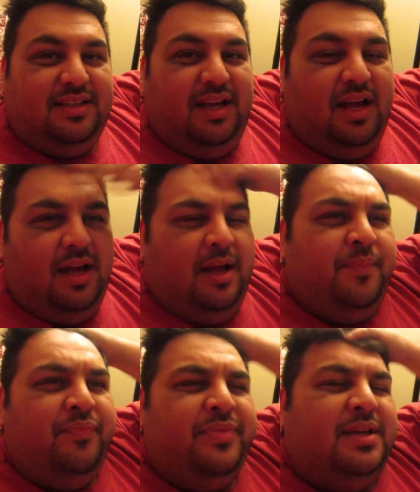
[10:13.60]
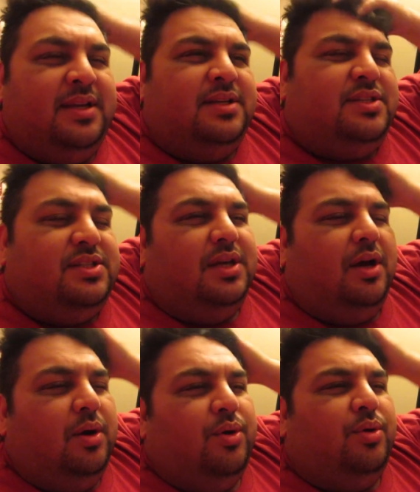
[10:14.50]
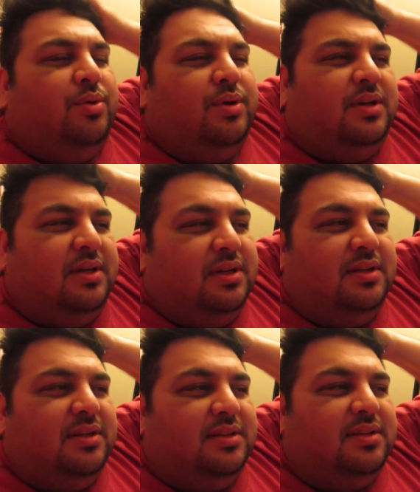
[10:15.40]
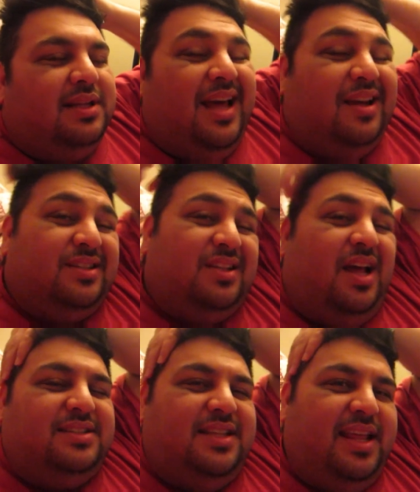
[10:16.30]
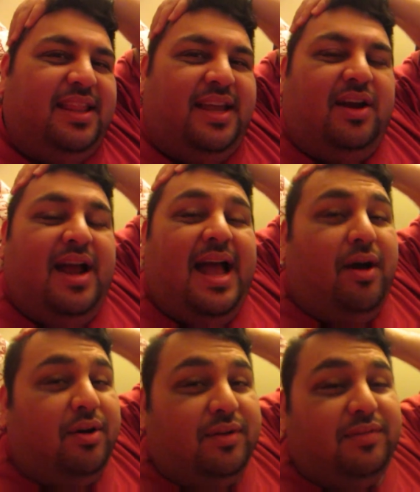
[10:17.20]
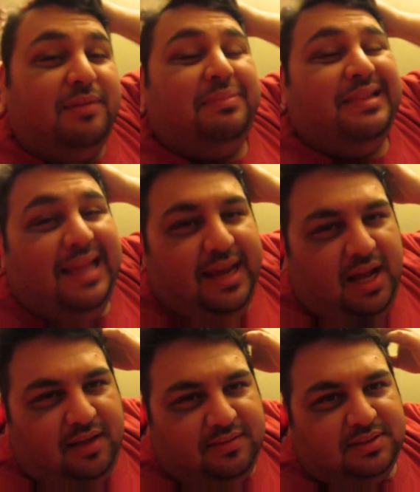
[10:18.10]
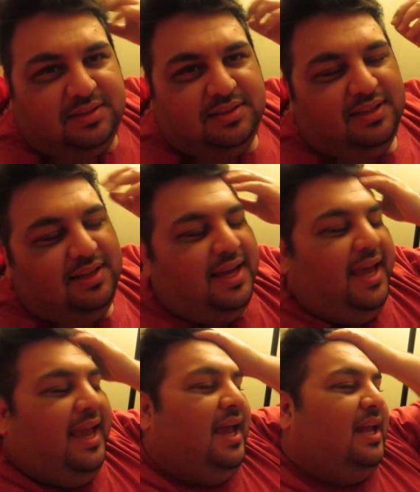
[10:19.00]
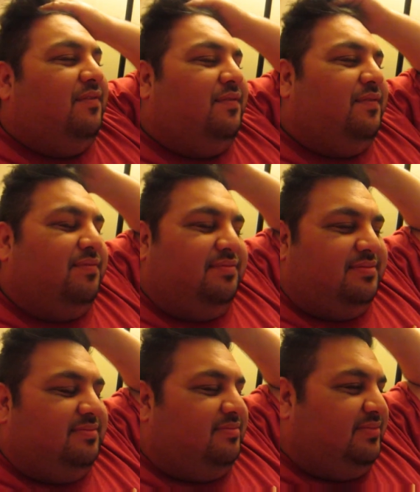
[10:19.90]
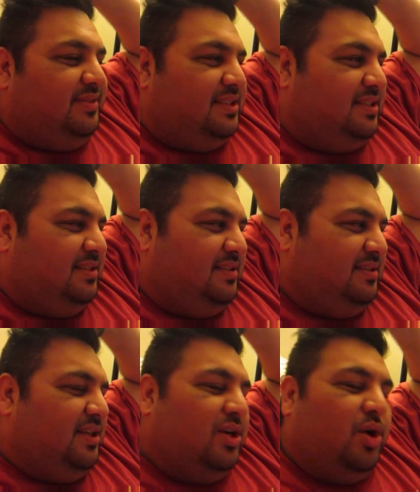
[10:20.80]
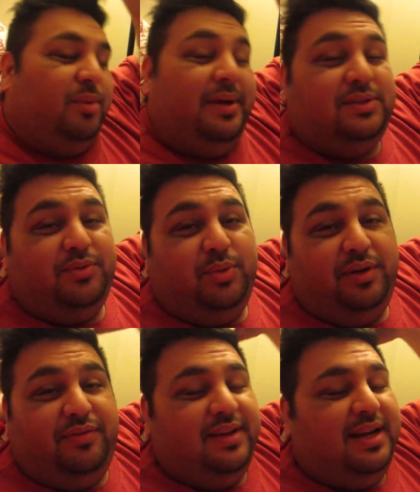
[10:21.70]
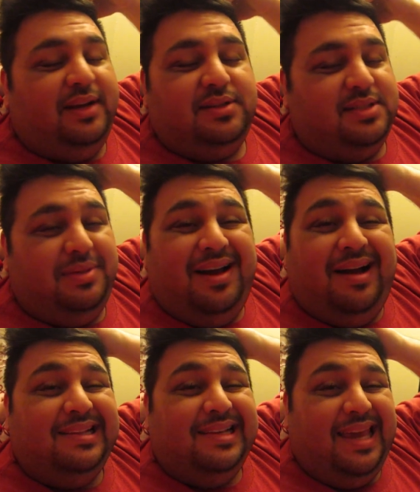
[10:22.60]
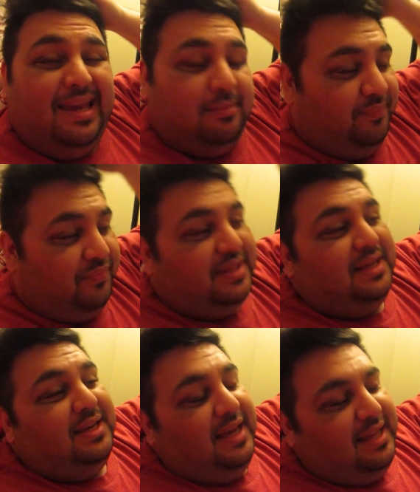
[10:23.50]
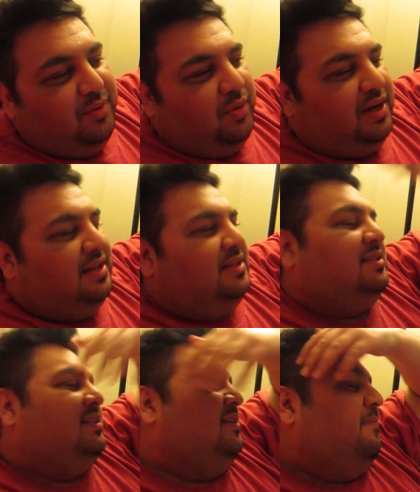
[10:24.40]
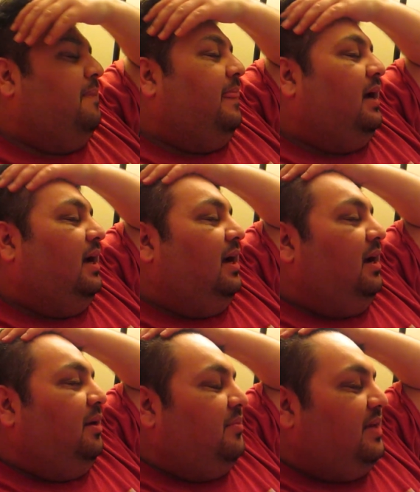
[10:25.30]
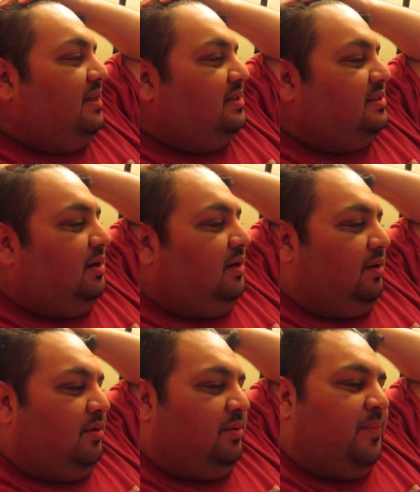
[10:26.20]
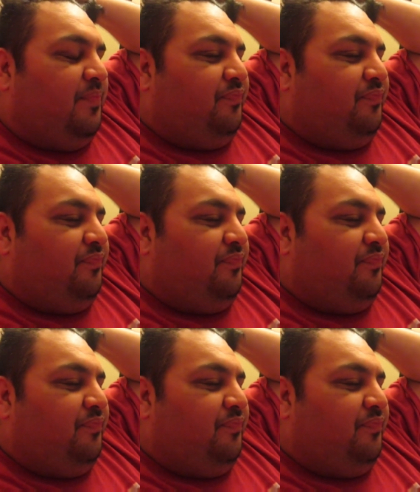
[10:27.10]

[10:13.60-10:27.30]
Um, so the Niners lost today. They're out of the playoffs, and if, if you can go through my Twitter feed, I knew it was going to be an ugly game, and it was. Um, and so